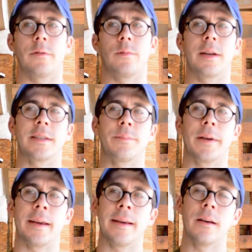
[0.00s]

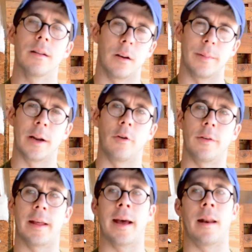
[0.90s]
recipe, a little bit
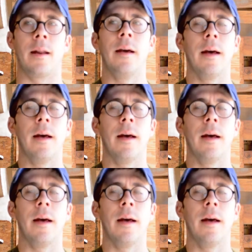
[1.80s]
over that.